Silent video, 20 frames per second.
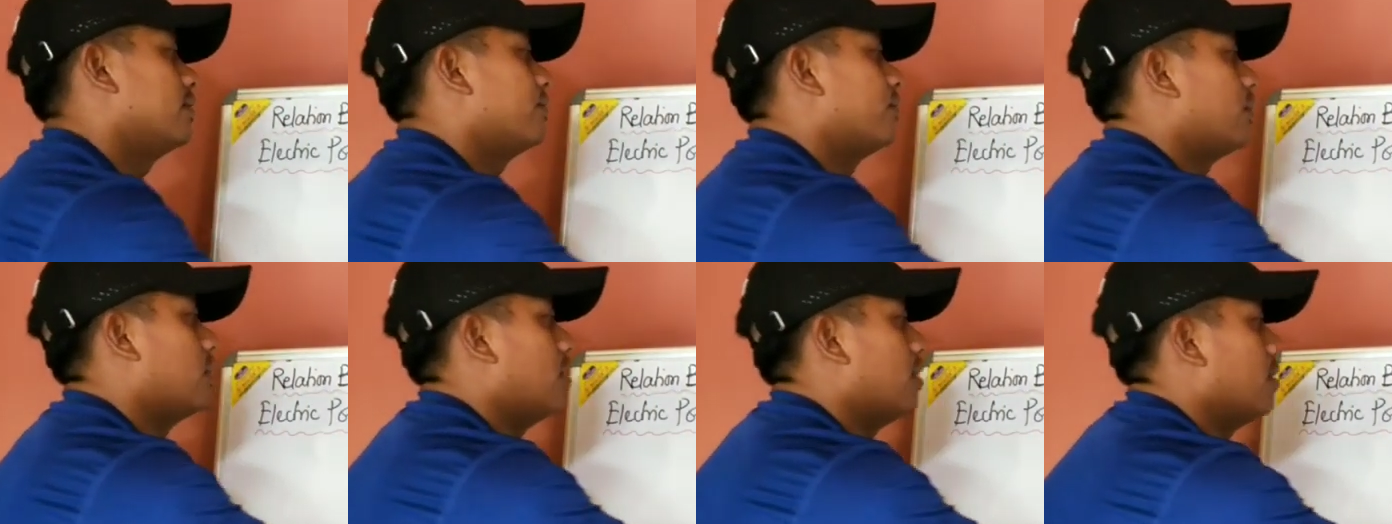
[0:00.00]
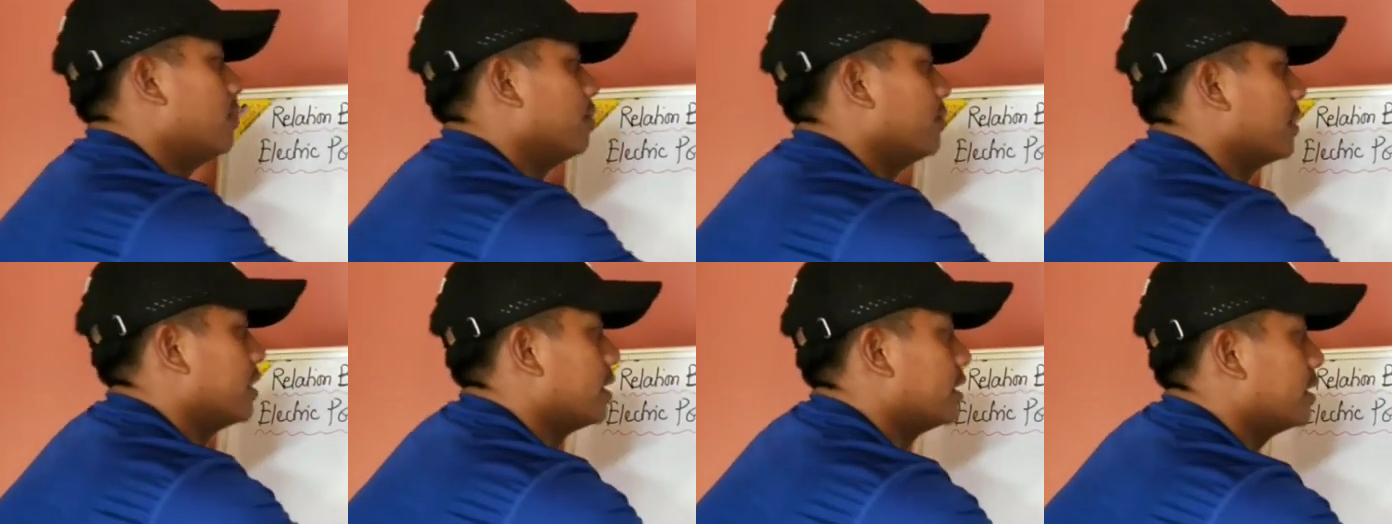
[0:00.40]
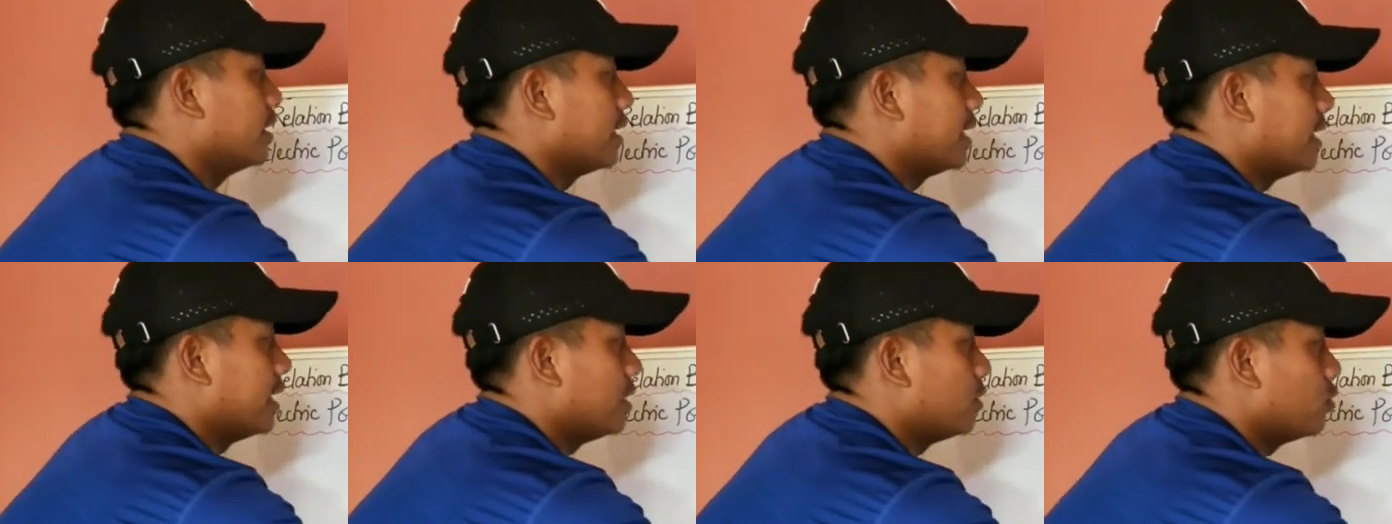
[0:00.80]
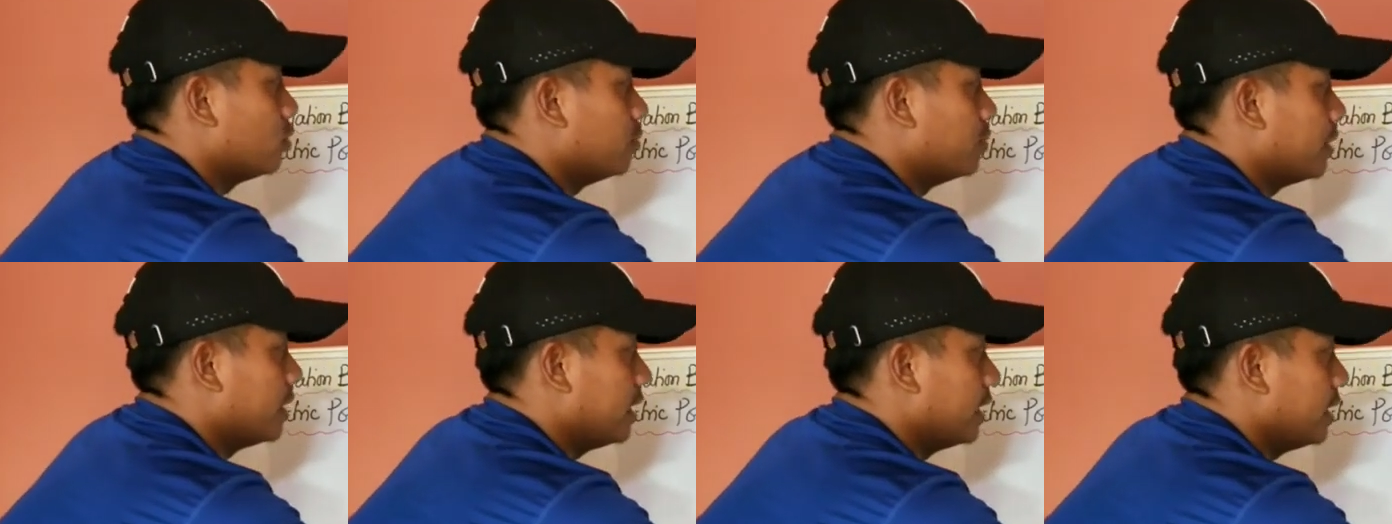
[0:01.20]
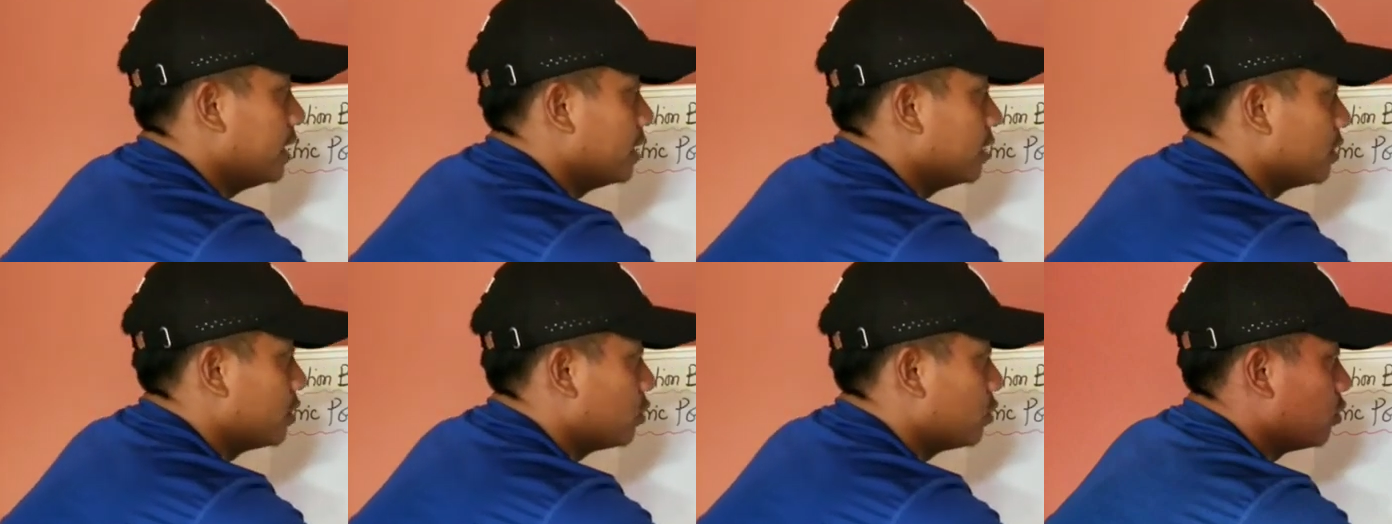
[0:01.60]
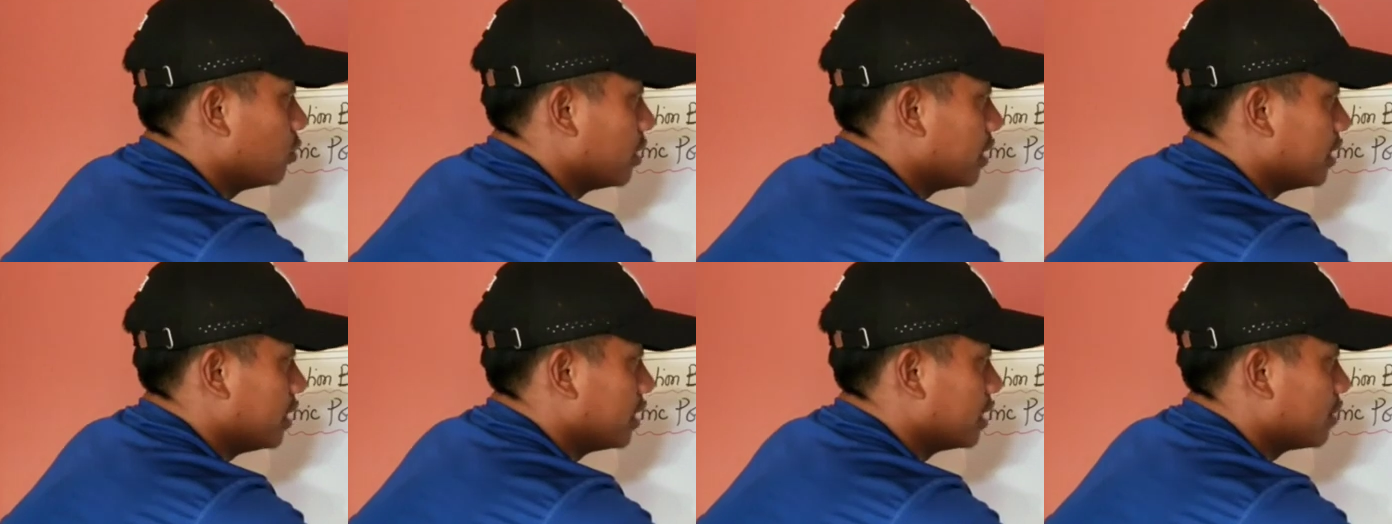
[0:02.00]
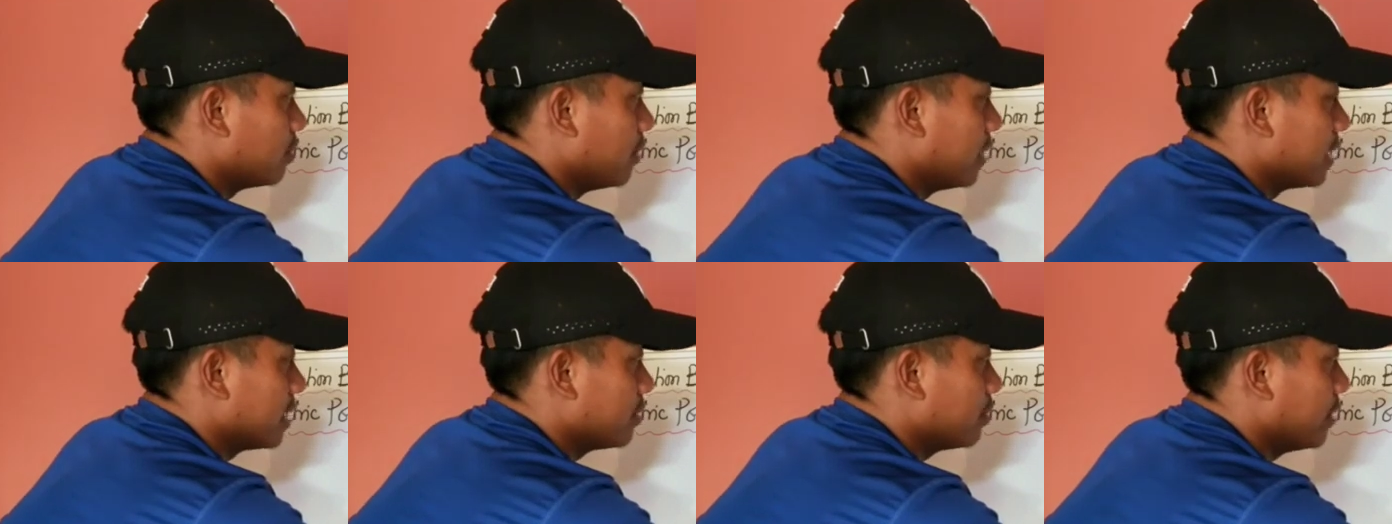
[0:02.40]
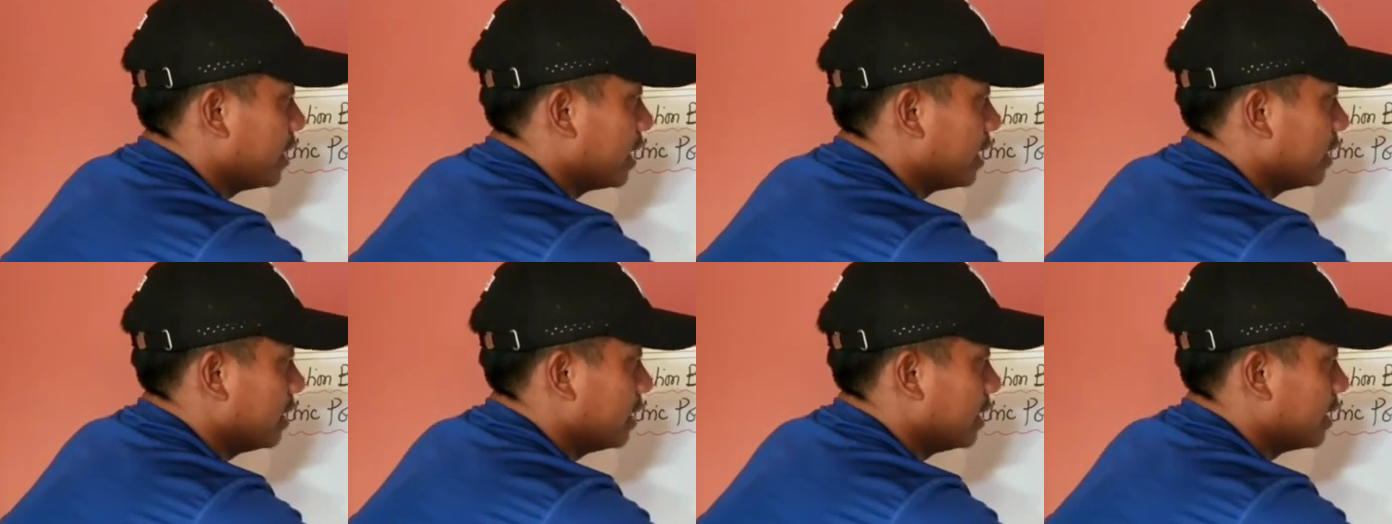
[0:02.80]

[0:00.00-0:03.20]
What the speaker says: From A to B through a displacement.